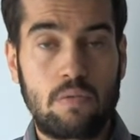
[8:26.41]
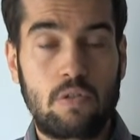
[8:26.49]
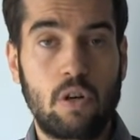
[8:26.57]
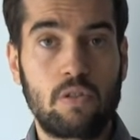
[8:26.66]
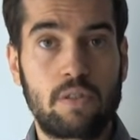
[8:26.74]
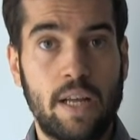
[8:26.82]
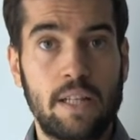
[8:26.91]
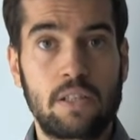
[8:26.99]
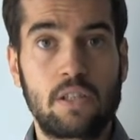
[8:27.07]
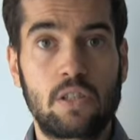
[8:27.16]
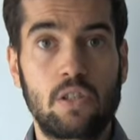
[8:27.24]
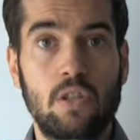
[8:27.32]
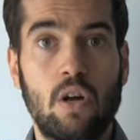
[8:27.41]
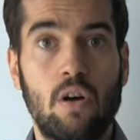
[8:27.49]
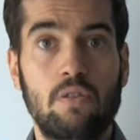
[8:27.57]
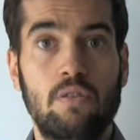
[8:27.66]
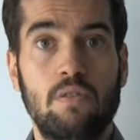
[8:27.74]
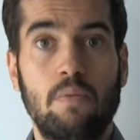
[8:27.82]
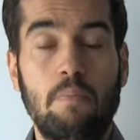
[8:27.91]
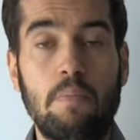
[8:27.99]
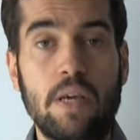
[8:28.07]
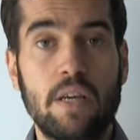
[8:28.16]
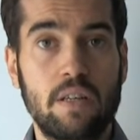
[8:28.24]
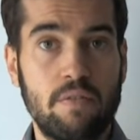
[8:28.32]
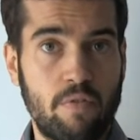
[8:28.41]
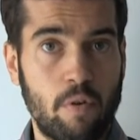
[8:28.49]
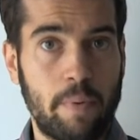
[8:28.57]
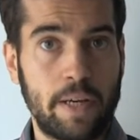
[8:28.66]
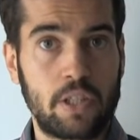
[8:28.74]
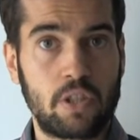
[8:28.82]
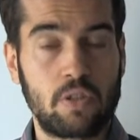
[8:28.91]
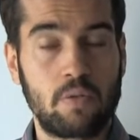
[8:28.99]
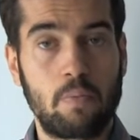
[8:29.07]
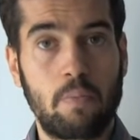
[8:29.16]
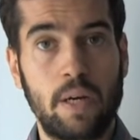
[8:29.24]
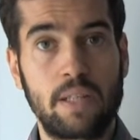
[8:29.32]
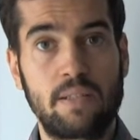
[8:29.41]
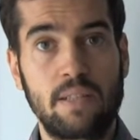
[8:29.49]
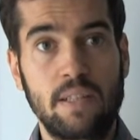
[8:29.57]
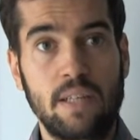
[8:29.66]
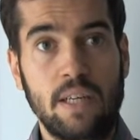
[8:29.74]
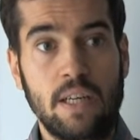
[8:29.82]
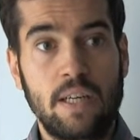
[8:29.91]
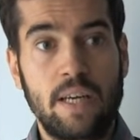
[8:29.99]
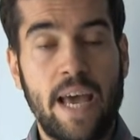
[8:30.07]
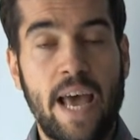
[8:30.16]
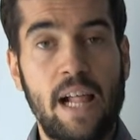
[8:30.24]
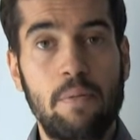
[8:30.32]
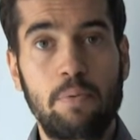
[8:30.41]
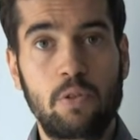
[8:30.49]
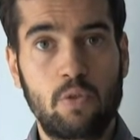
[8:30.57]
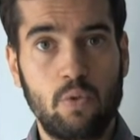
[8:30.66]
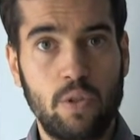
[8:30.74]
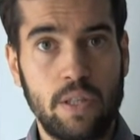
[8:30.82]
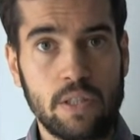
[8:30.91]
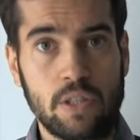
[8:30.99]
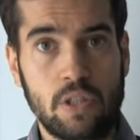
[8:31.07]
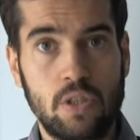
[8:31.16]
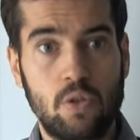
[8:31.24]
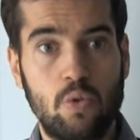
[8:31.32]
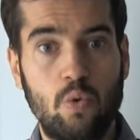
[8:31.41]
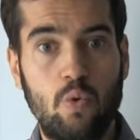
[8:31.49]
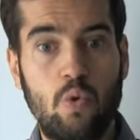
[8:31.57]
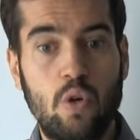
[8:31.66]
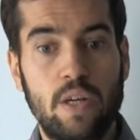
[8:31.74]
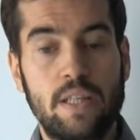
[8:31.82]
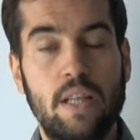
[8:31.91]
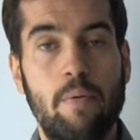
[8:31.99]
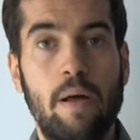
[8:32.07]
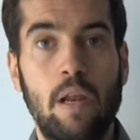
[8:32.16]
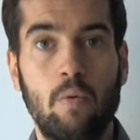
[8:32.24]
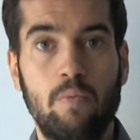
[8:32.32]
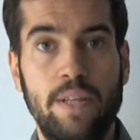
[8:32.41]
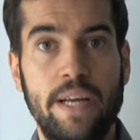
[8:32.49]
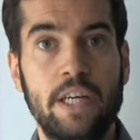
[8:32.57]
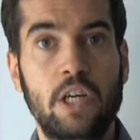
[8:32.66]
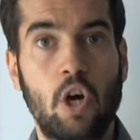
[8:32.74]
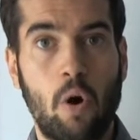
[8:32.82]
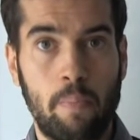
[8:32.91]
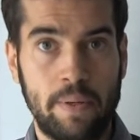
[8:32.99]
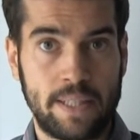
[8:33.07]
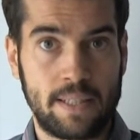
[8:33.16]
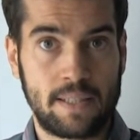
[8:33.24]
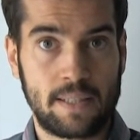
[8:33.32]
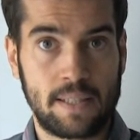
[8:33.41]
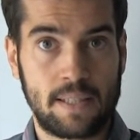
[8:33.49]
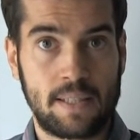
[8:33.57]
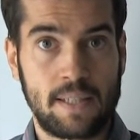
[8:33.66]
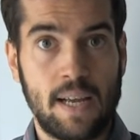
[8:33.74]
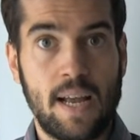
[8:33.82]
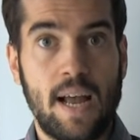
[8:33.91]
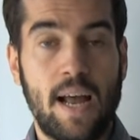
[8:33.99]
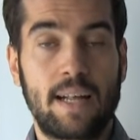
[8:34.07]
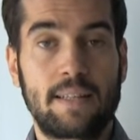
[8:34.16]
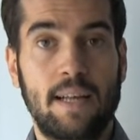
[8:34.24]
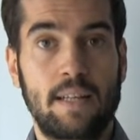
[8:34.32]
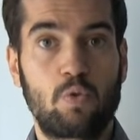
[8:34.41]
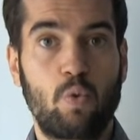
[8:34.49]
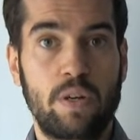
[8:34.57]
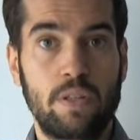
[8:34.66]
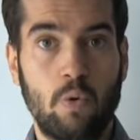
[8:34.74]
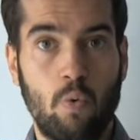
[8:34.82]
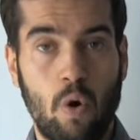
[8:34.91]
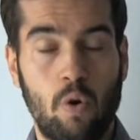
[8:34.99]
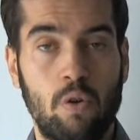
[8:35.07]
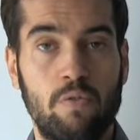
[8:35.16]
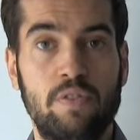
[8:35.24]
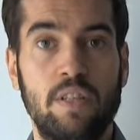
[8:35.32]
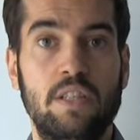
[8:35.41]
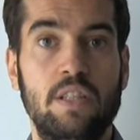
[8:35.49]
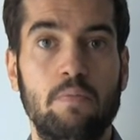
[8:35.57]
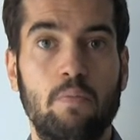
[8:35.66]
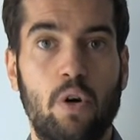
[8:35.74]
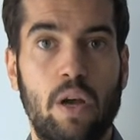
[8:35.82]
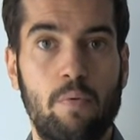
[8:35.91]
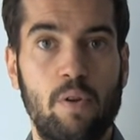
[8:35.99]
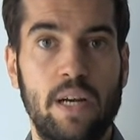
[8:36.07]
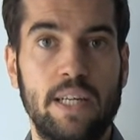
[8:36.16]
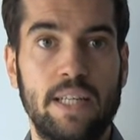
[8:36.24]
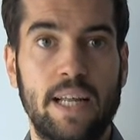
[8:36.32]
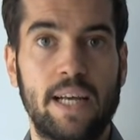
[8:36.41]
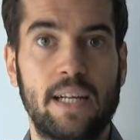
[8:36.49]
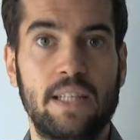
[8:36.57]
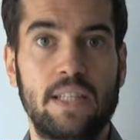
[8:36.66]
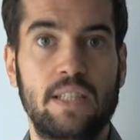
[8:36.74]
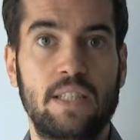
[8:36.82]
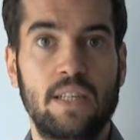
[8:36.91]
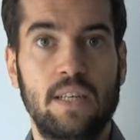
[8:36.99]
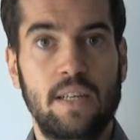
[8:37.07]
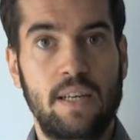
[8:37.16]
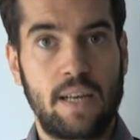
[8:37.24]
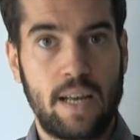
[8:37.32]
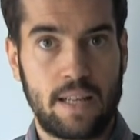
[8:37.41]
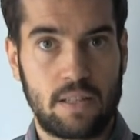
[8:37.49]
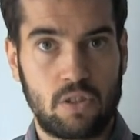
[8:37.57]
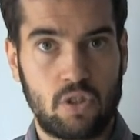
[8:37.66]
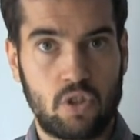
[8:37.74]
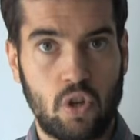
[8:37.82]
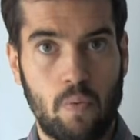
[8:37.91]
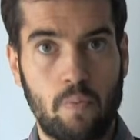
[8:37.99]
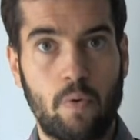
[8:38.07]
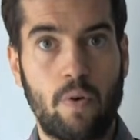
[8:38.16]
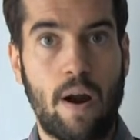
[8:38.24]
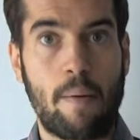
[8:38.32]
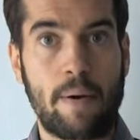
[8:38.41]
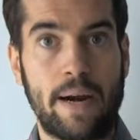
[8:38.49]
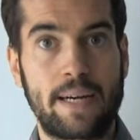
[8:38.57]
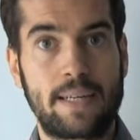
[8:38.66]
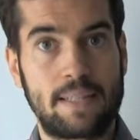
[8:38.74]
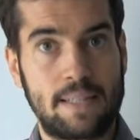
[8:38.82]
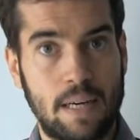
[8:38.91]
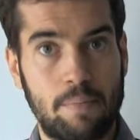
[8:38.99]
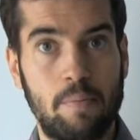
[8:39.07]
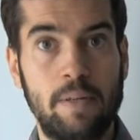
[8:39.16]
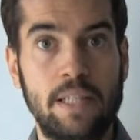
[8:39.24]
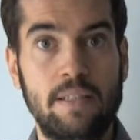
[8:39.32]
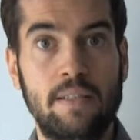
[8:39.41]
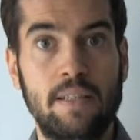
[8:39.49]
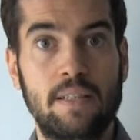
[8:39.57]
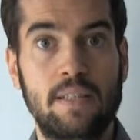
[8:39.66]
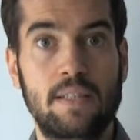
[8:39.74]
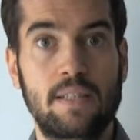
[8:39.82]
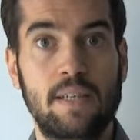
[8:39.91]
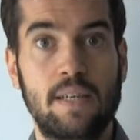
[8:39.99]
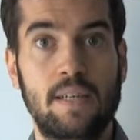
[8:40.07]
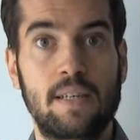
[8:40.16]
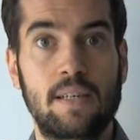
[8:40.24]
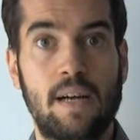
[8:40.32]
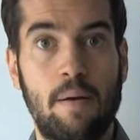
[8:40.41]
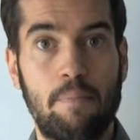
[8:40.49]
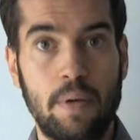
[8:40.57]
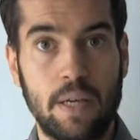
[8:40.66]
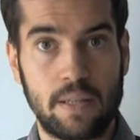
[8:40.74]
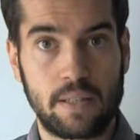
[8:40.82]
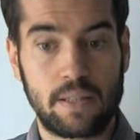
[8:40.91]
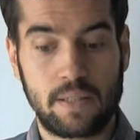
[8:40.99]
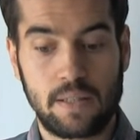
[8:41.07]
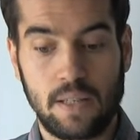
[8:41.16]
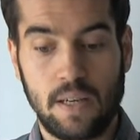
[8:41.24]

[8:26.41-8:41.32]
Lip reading: contents, not mere information, but help students to develop their competences. And that's where the role of teaching vocabulary in English and some grammar capabilities appears.